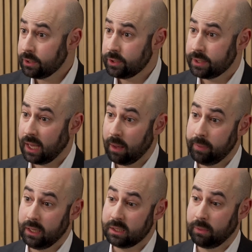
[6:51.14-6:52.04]
This
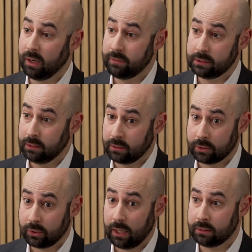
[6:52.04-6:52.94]
isn't just a theoretical
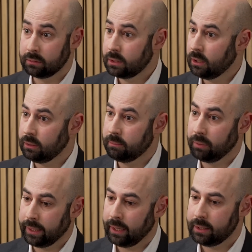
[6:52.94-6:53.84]
application,
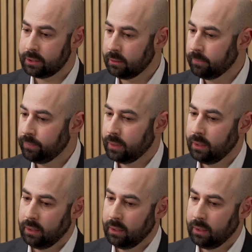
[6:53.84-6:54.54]
Neuralink